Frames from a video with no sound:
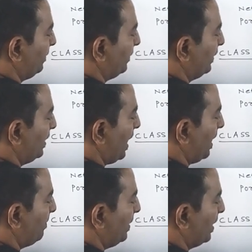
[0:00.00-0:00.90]
the
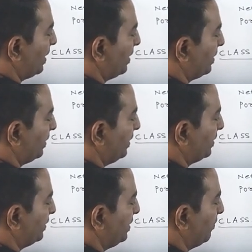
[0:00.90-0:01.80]
IP address
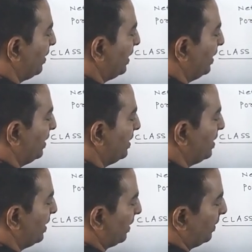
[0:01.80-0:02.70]
is divided
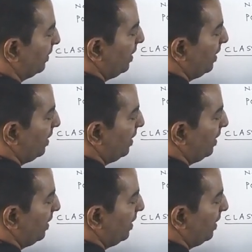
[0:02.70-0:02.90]
here